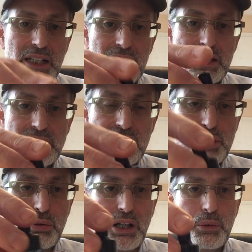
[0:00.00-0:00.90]
Now this is
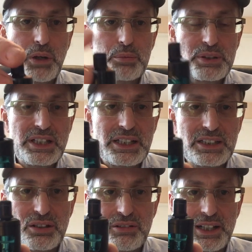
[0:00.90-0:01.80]
quite well
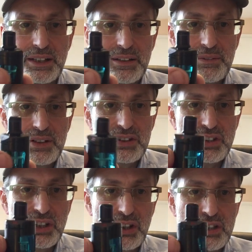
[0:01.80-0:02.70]
protected already
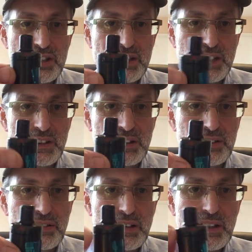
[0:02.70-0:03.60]
because you got a
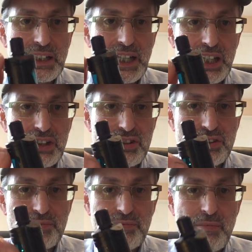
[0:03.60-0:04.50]
steel cage.